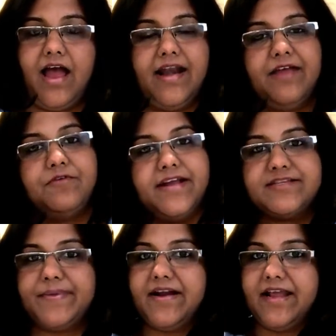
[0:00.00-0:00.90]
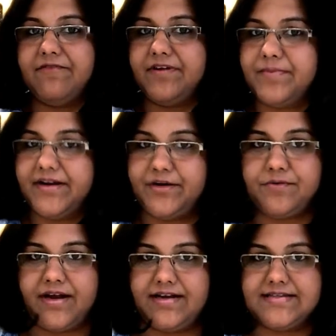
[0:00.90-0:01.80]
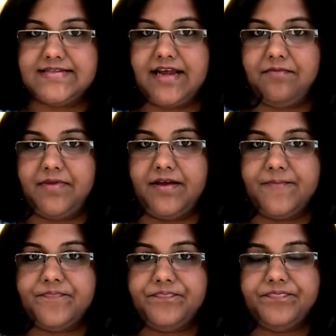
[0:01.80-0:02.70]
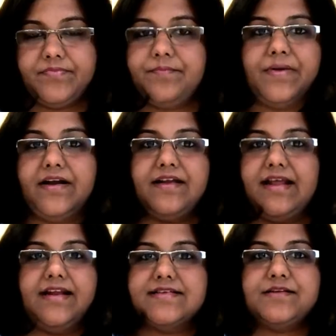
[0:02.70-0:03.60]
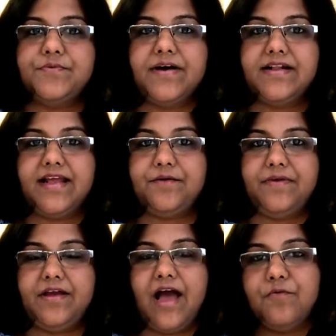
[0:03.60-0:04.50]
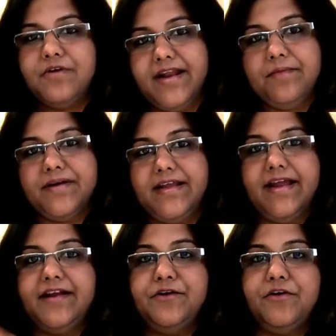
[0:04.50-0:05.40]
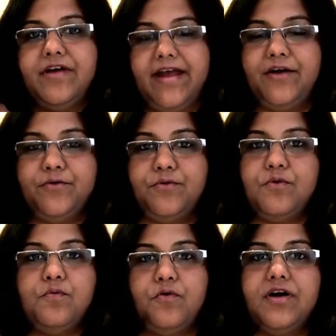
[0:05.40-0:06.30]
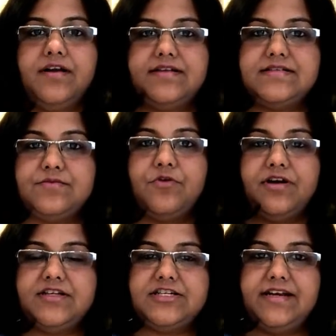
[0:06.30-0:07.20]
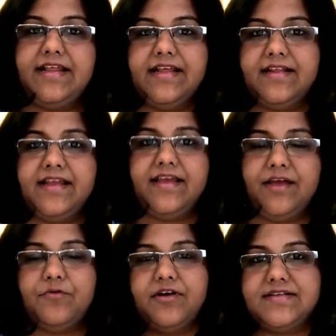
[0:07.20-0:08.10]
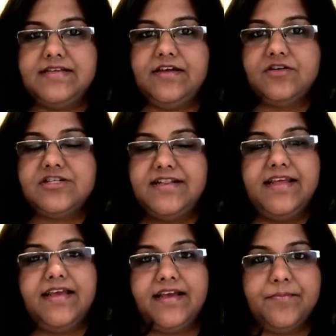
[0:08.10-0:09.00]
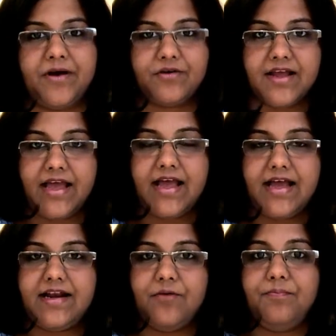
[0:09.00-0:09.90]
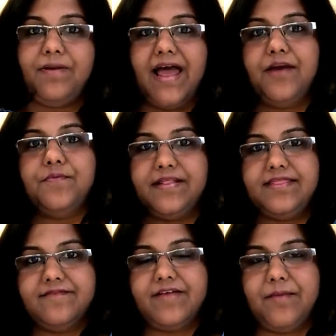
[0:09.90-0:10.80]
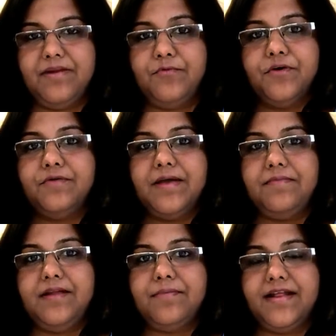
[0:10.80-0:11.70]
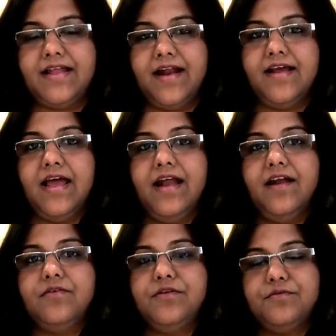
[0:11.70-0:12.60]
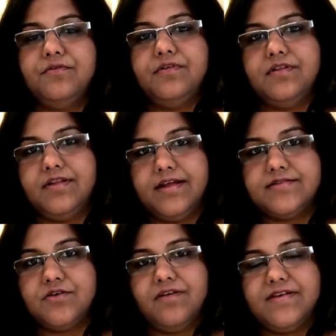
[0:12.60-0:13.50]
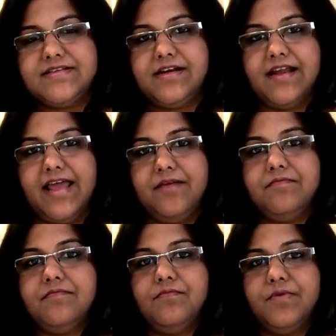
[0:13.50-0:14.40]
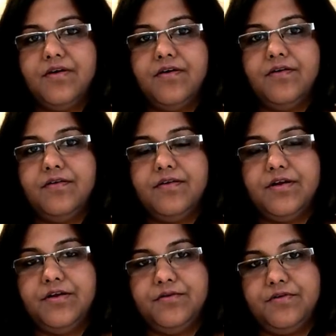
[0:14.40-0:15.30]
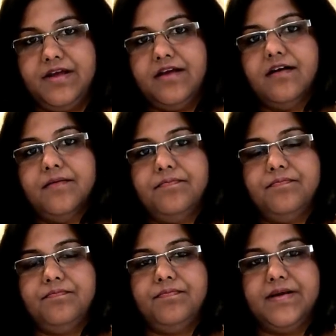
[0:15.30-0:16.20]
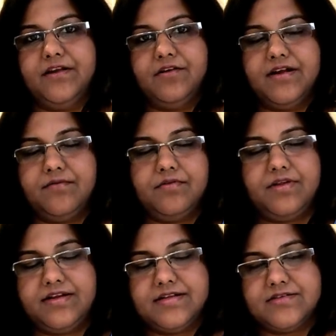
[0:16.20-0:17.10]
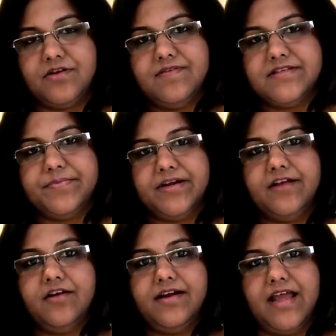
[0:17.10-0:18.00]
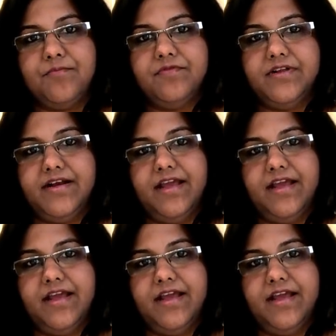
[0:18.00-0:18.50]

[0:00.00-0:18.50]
and I would expect everybody to understand me. But it doesn't work that way. How would anybody get into your head to know what is what is she th thinking? What is he or she thinking about? Now plan with the family. What do I mean by that? Now, you know, there's always a time uh, during a particular, there's always a particular time of the